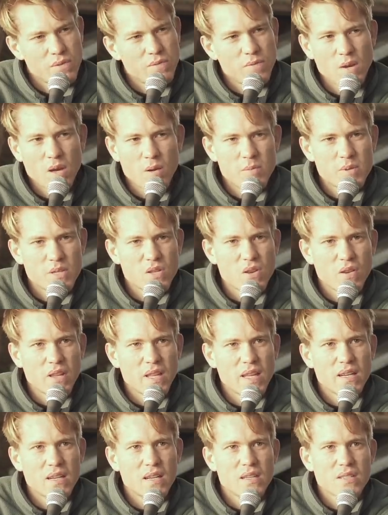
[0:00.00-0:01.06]
Do farmers not
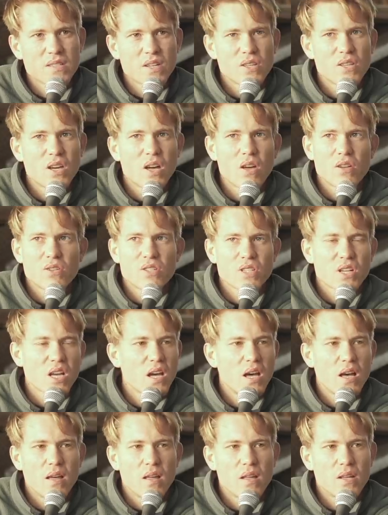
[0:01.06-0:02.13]
then... So you can't just
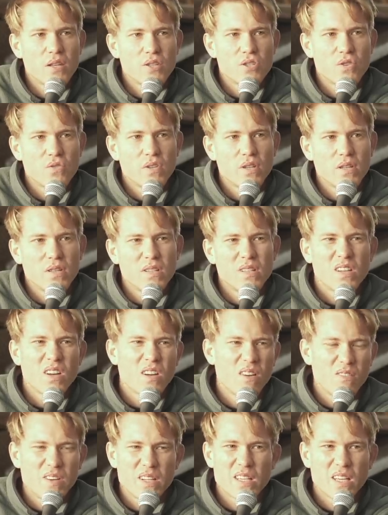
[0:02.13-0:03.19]
cut a joint. You
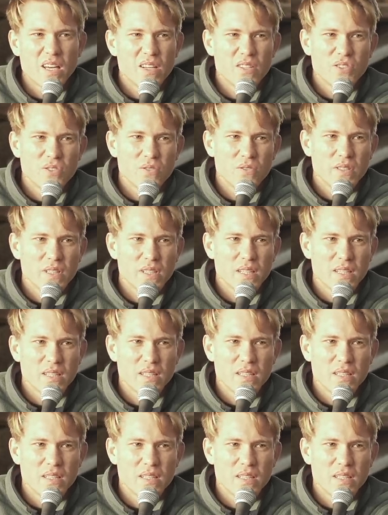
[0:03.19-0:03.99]
can't really cut a joint, can